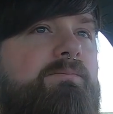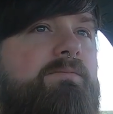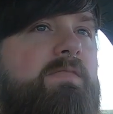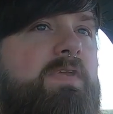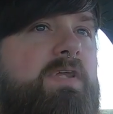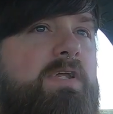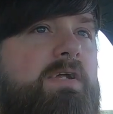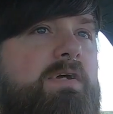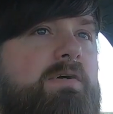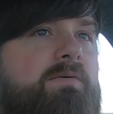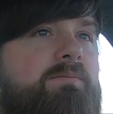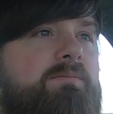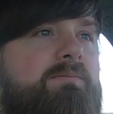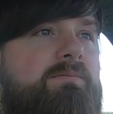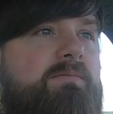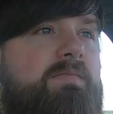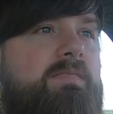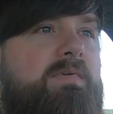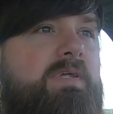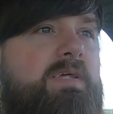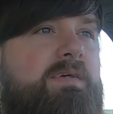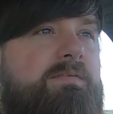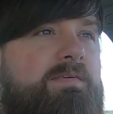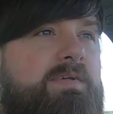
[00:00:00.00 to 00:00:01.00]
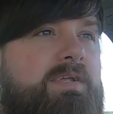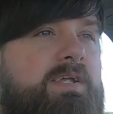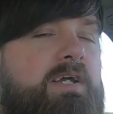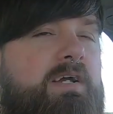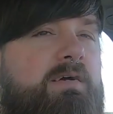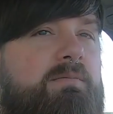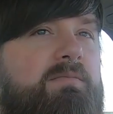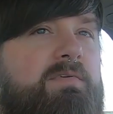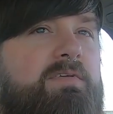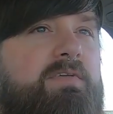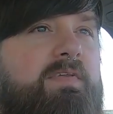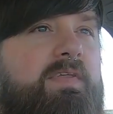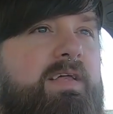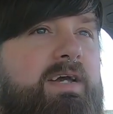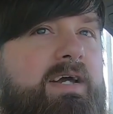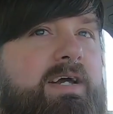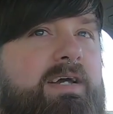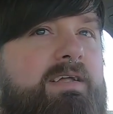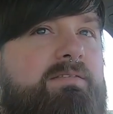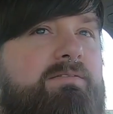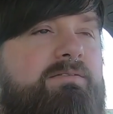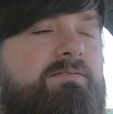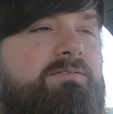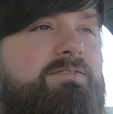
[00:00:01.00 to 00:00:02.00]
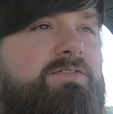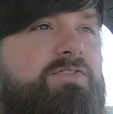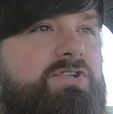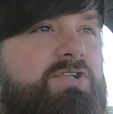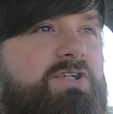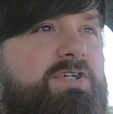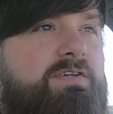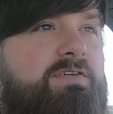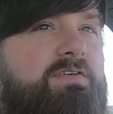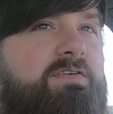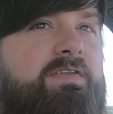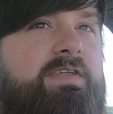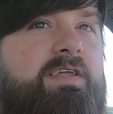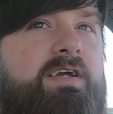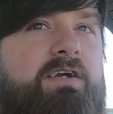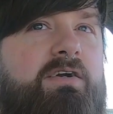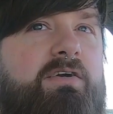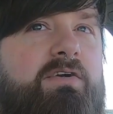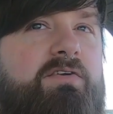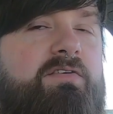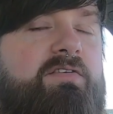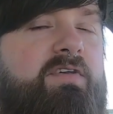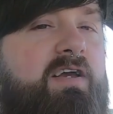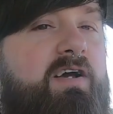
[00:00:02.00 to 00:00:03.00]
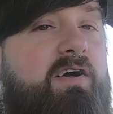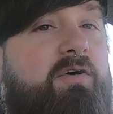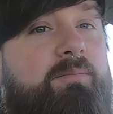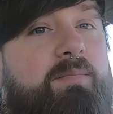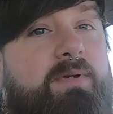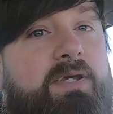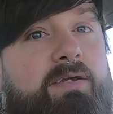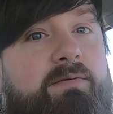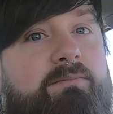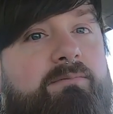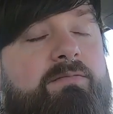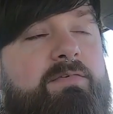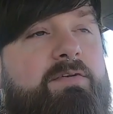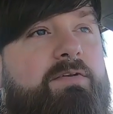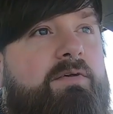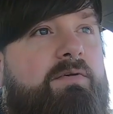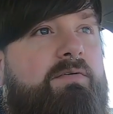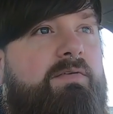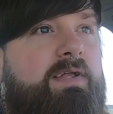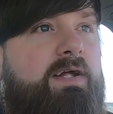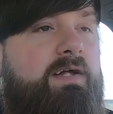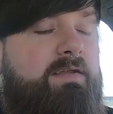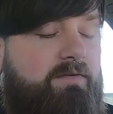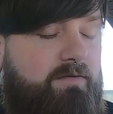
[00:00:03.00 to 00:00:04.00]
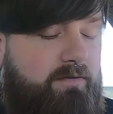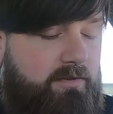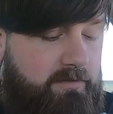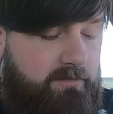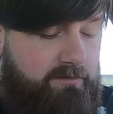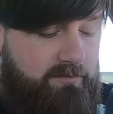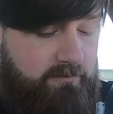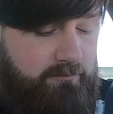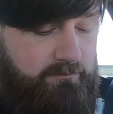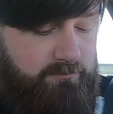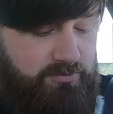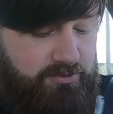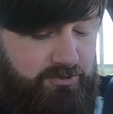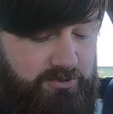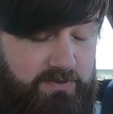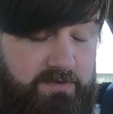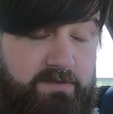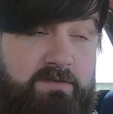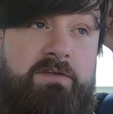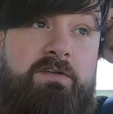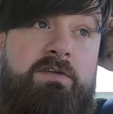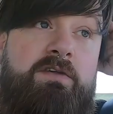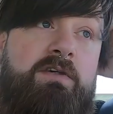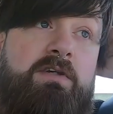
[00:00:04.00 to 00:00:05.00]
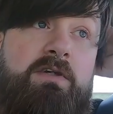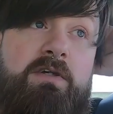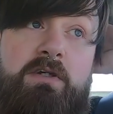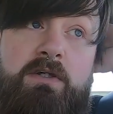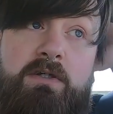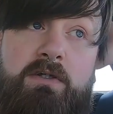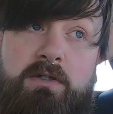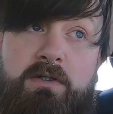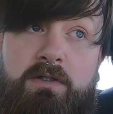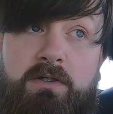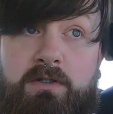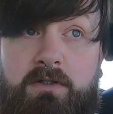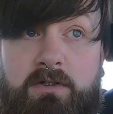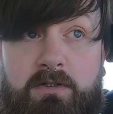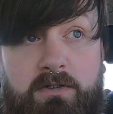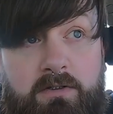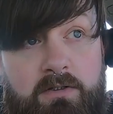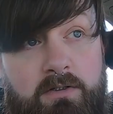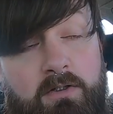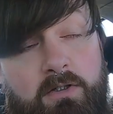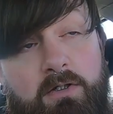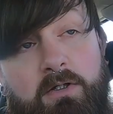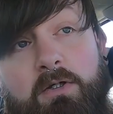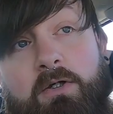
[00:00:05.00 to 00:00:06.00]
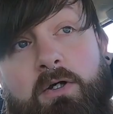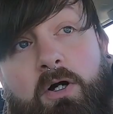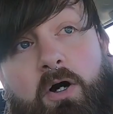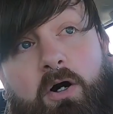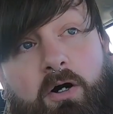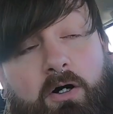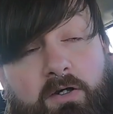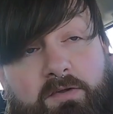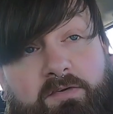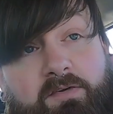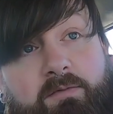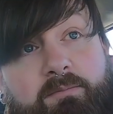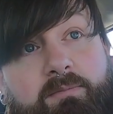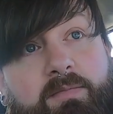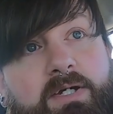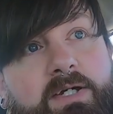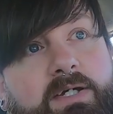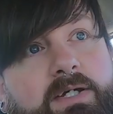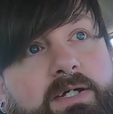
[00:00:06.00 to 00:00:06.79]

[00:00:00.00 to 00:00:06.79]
you know, if it comes to that, she's there to help me, so that's awesome. She's awesome.